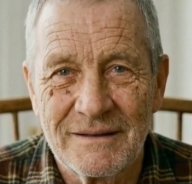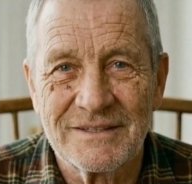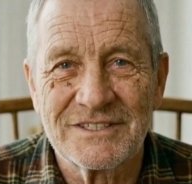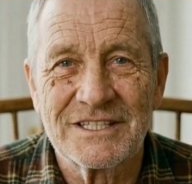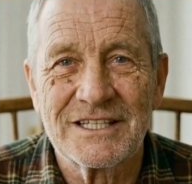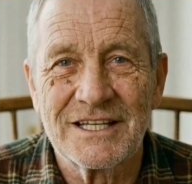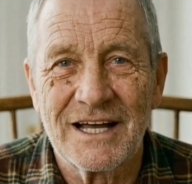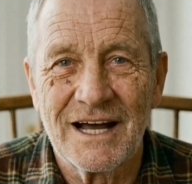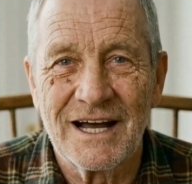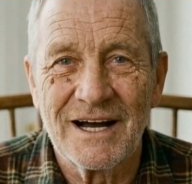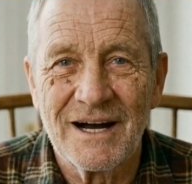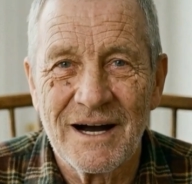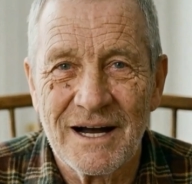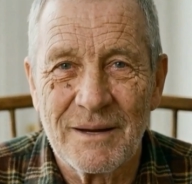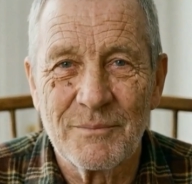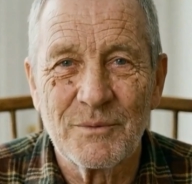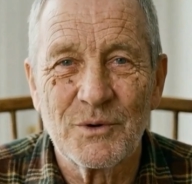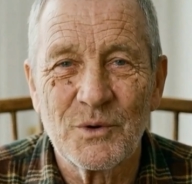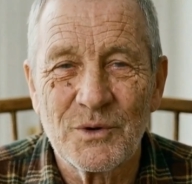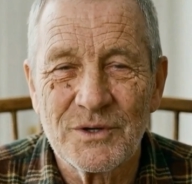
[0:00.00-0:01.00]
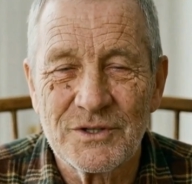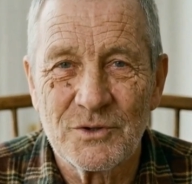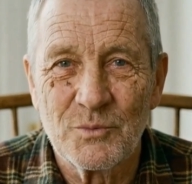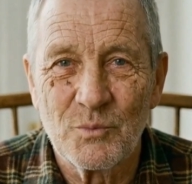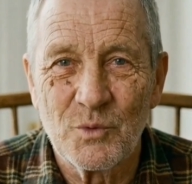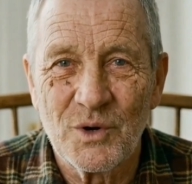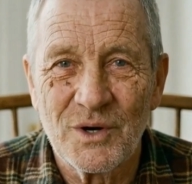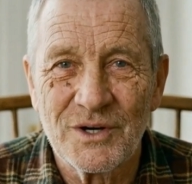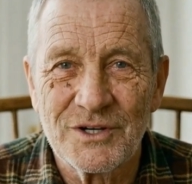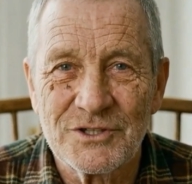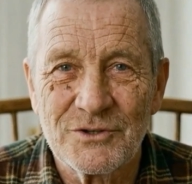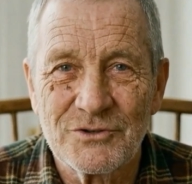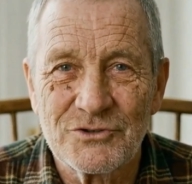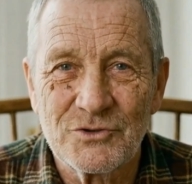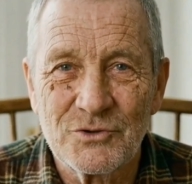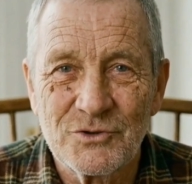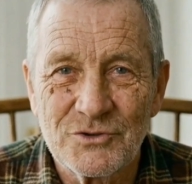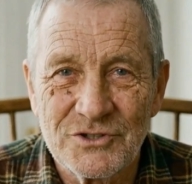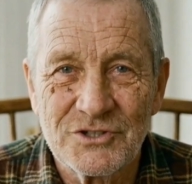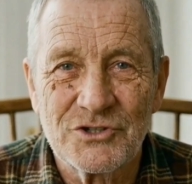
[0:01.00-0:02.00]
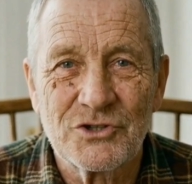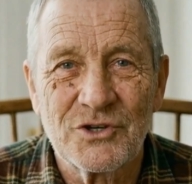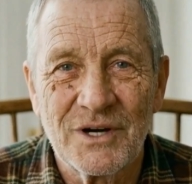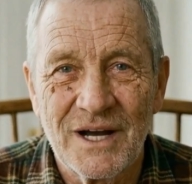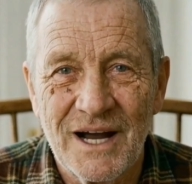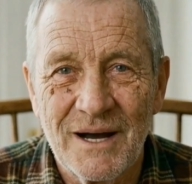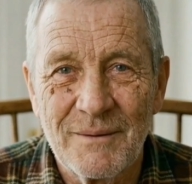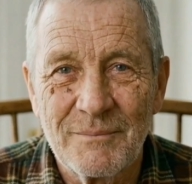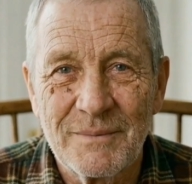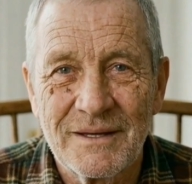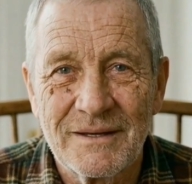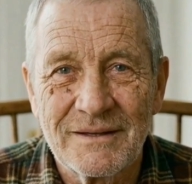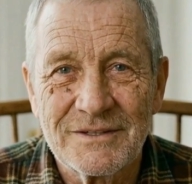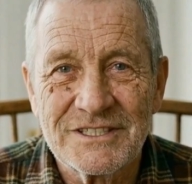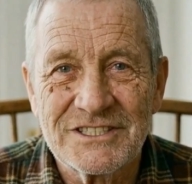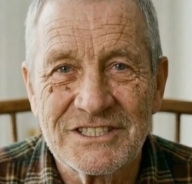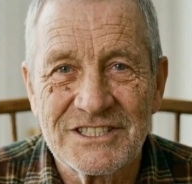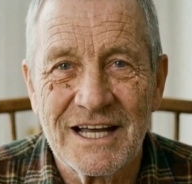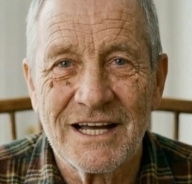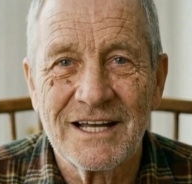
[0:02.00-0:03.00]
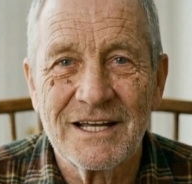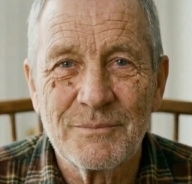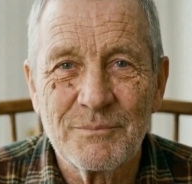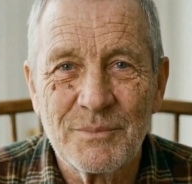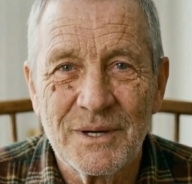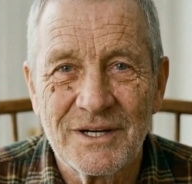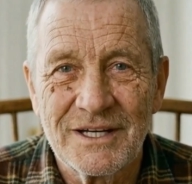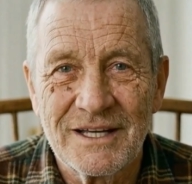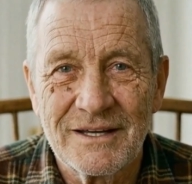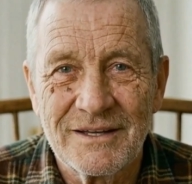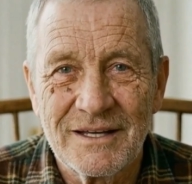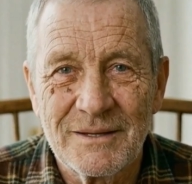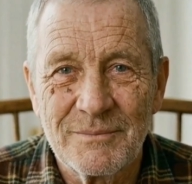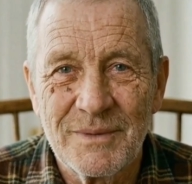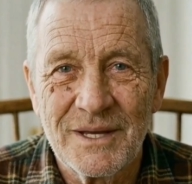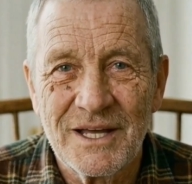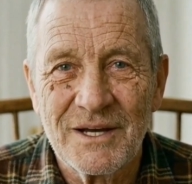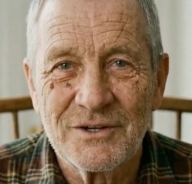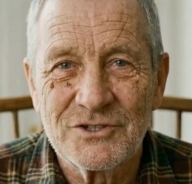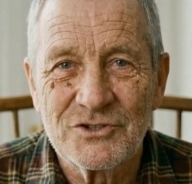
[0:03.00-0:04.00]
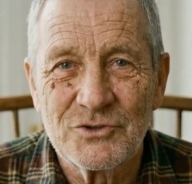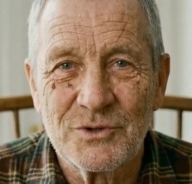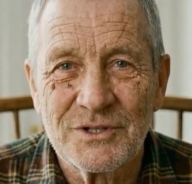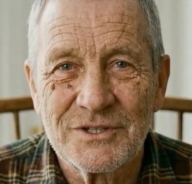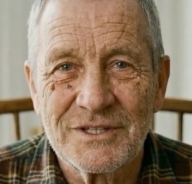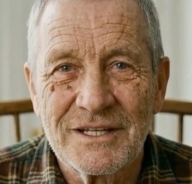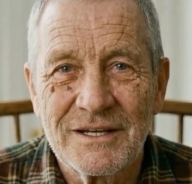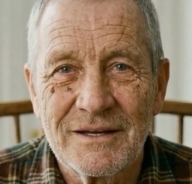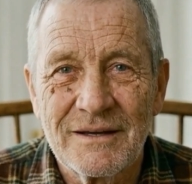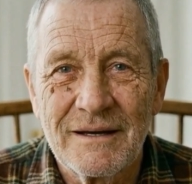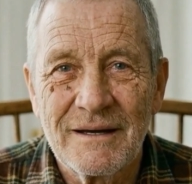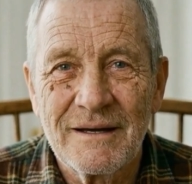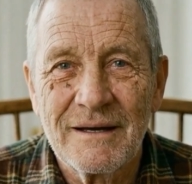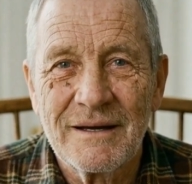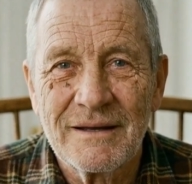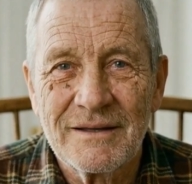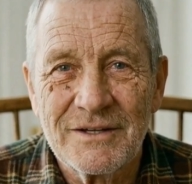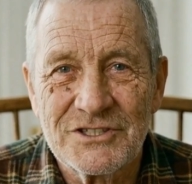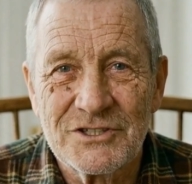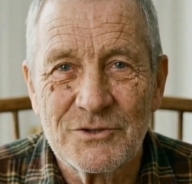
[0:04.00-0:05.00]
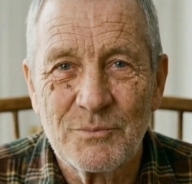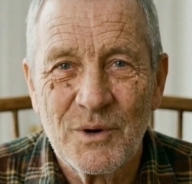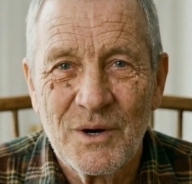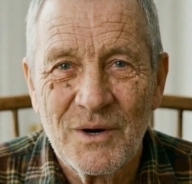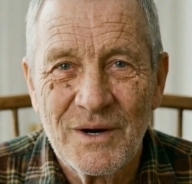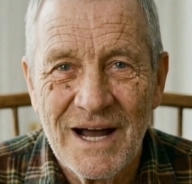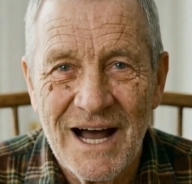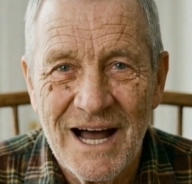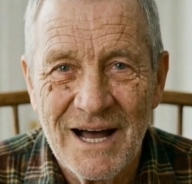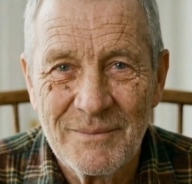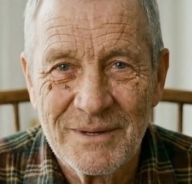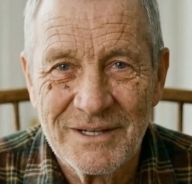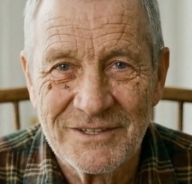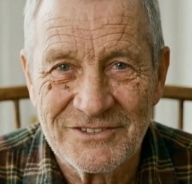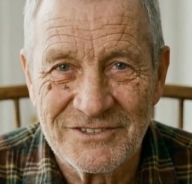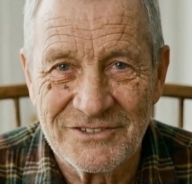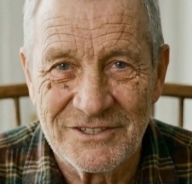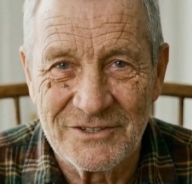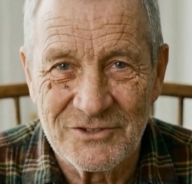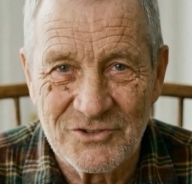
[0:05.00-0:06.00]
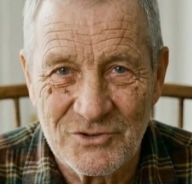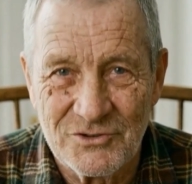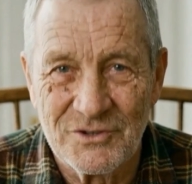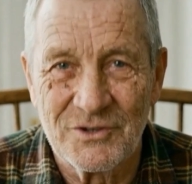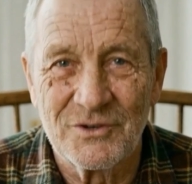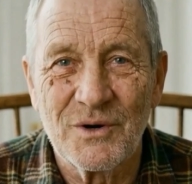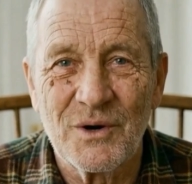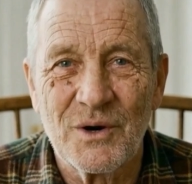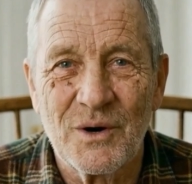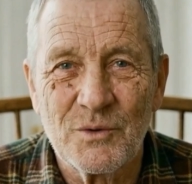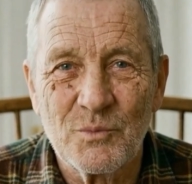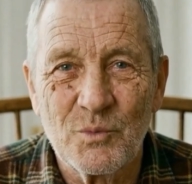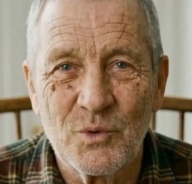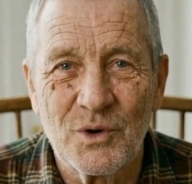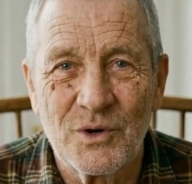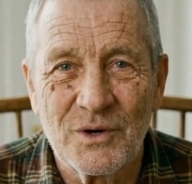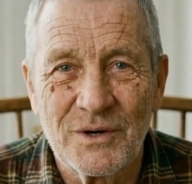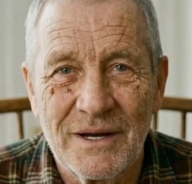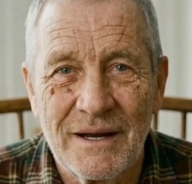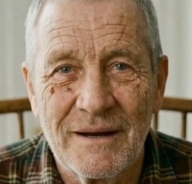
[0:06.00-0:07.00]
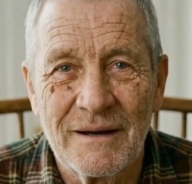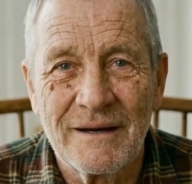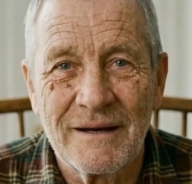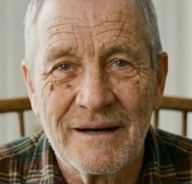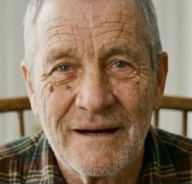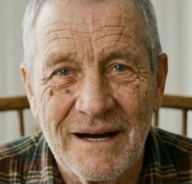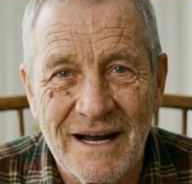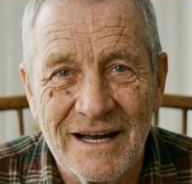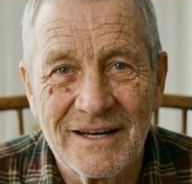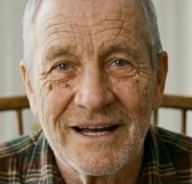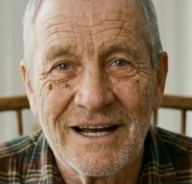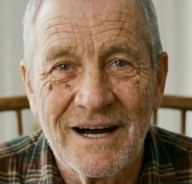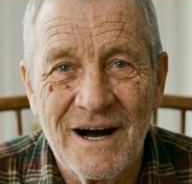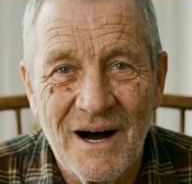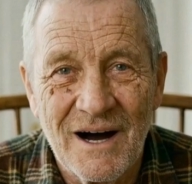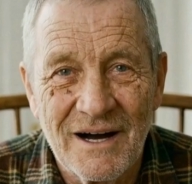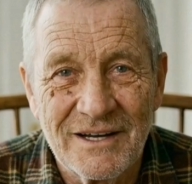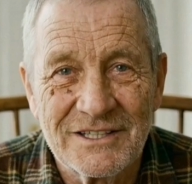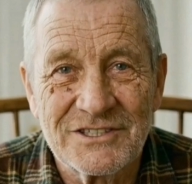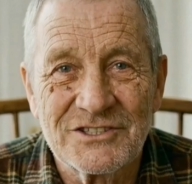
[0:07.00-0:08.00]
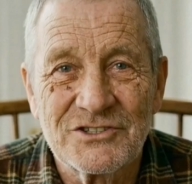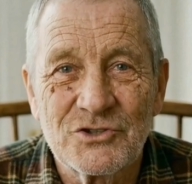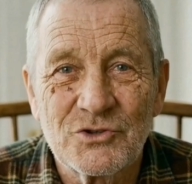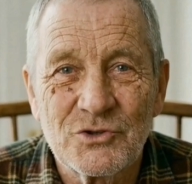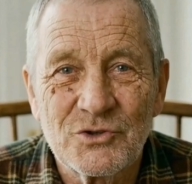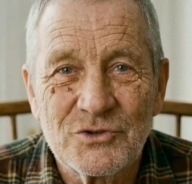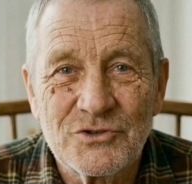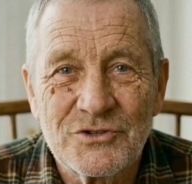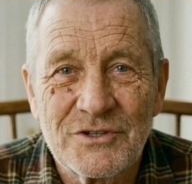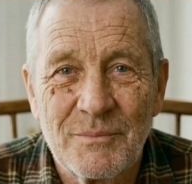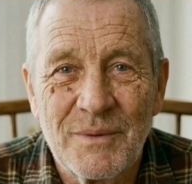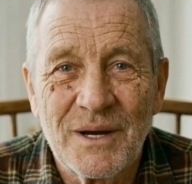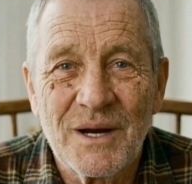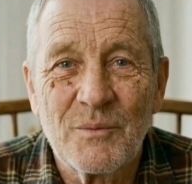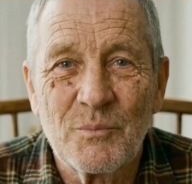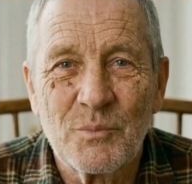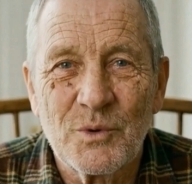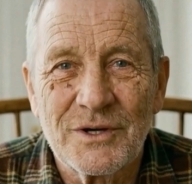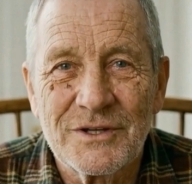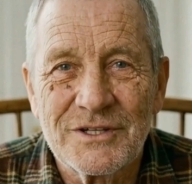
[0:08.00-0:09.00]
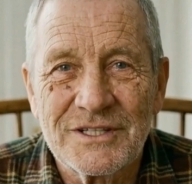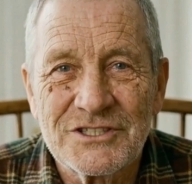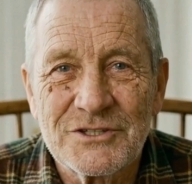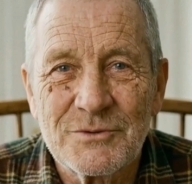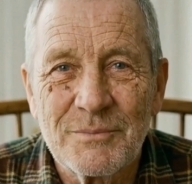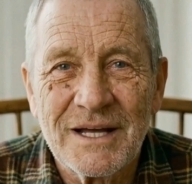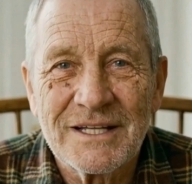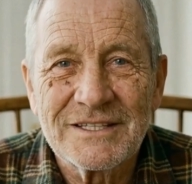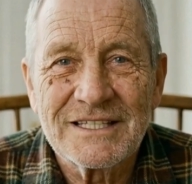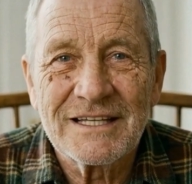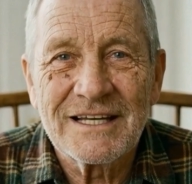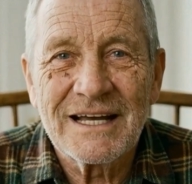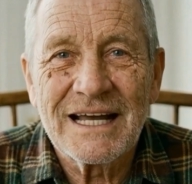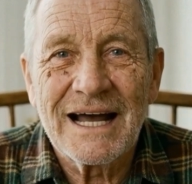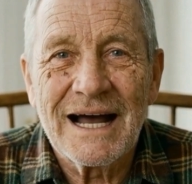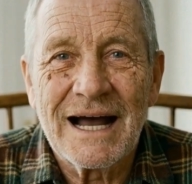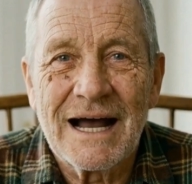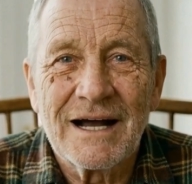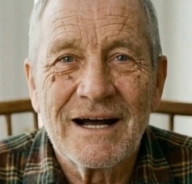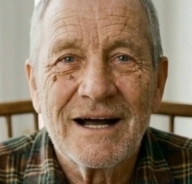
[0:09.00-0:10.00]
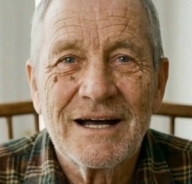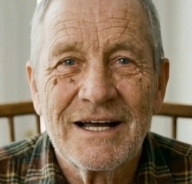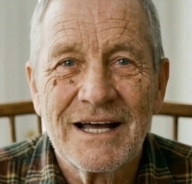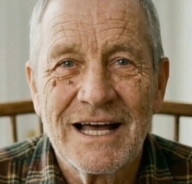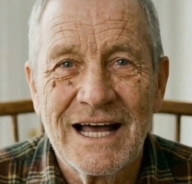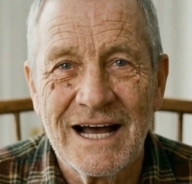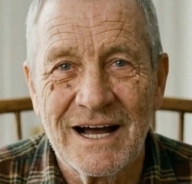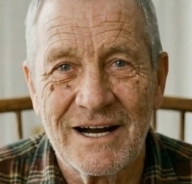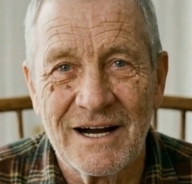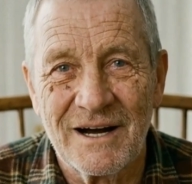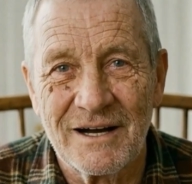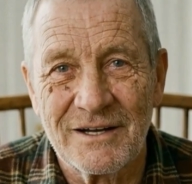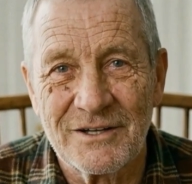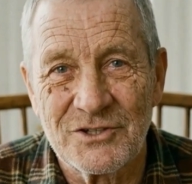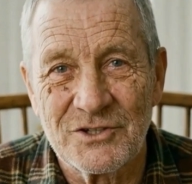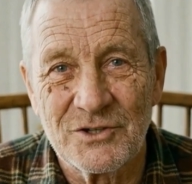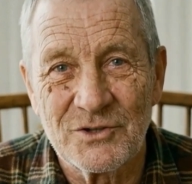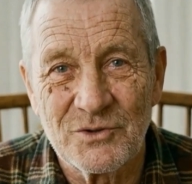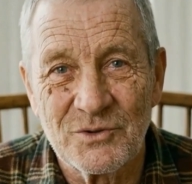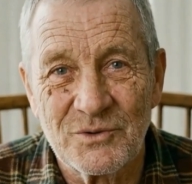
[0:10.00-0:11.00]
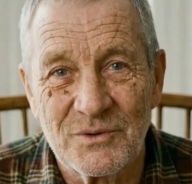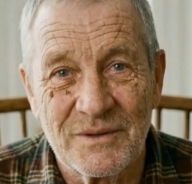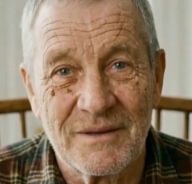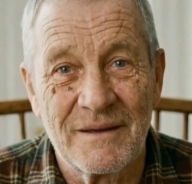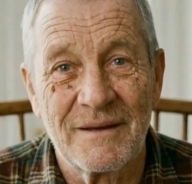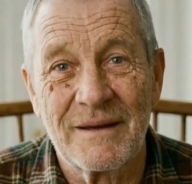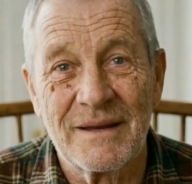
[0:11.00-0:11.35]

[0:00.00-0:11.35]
Today I am going to walk you through the trap, the second bucket that pairs with it, the small habits that do the long work, and the honest truth about what this method can and cannot do.